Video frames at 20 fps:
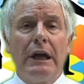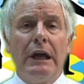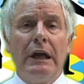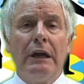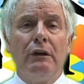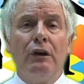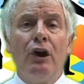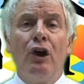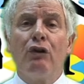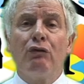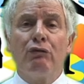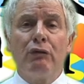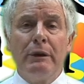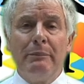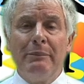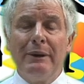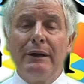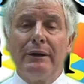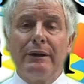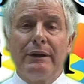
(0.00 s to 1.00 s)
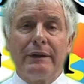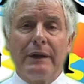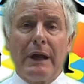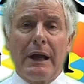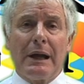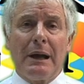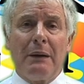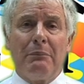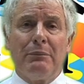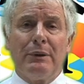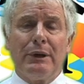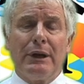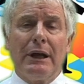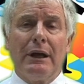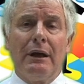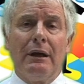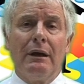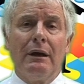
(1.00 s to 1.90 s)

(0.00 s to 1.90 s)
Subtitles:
in rebuilding that company.